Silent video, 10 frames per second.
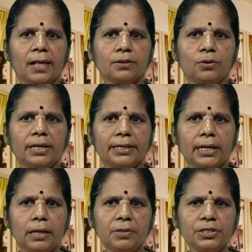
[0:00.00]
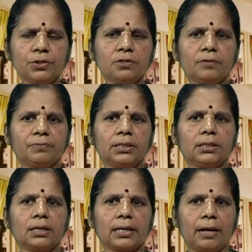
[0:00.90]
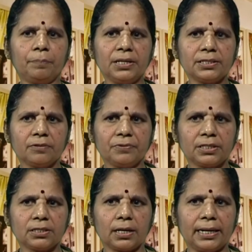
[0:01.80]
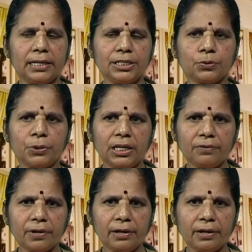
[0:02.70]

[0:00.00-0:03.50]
So the dimensions of the clamping surfaces are at least 25